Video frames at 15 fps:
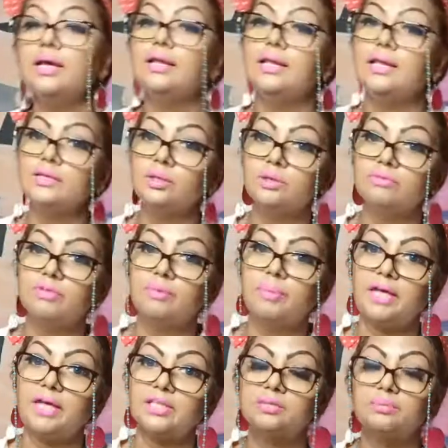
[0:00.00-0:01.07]
let go of the
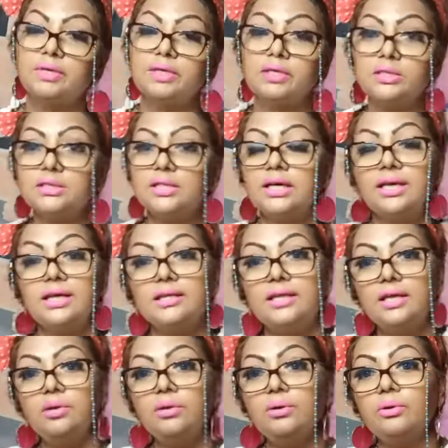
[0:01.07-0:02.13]
past, because
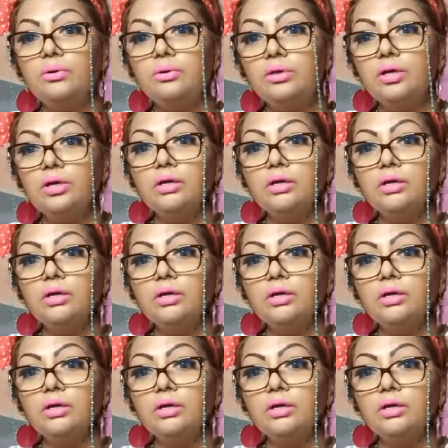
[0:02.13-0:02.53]
then you're